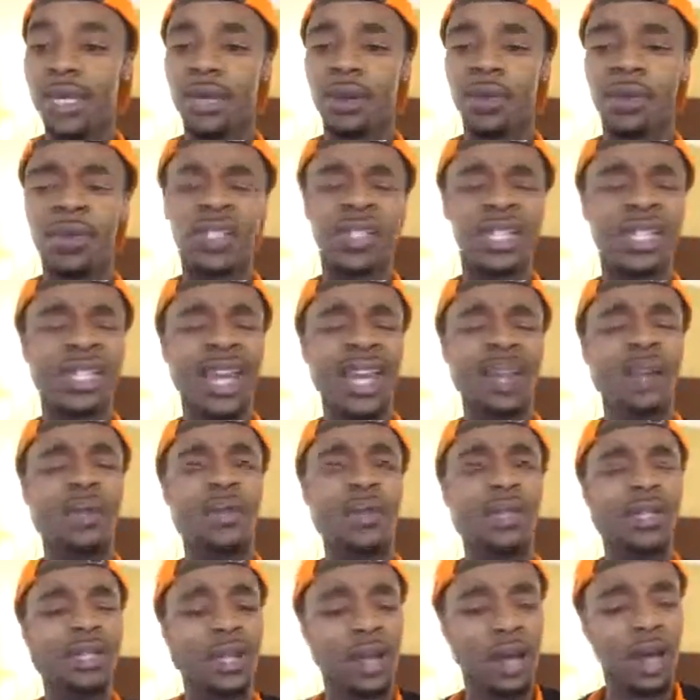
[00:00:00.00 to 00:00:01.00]
and I think it
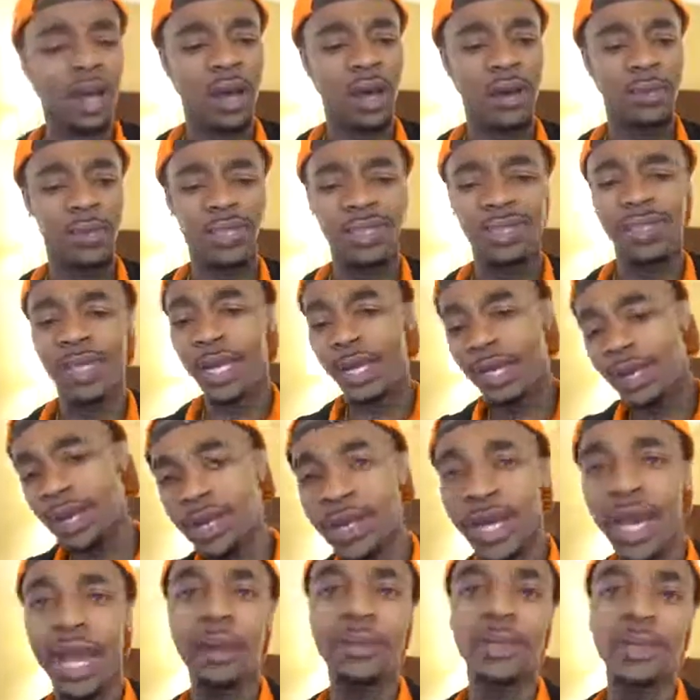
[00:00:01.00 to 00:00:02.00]
was a sneaker
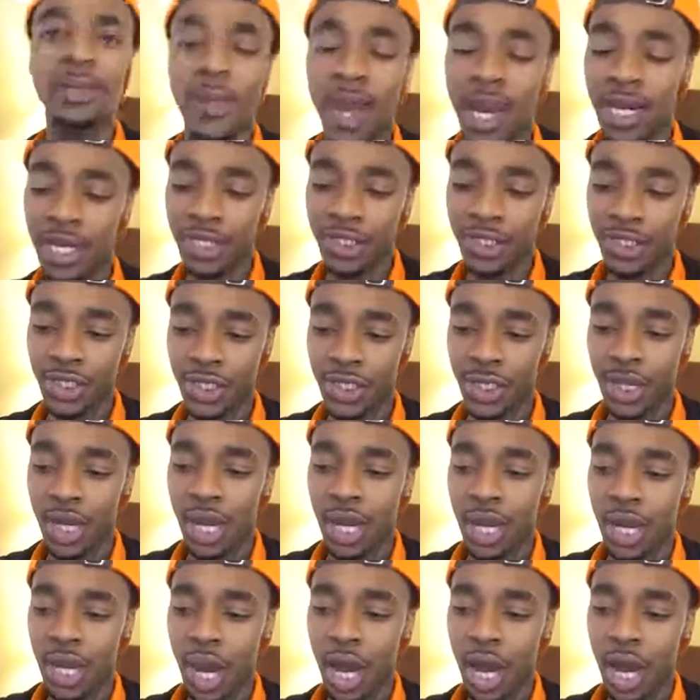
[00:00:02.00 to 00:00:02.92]
games manager,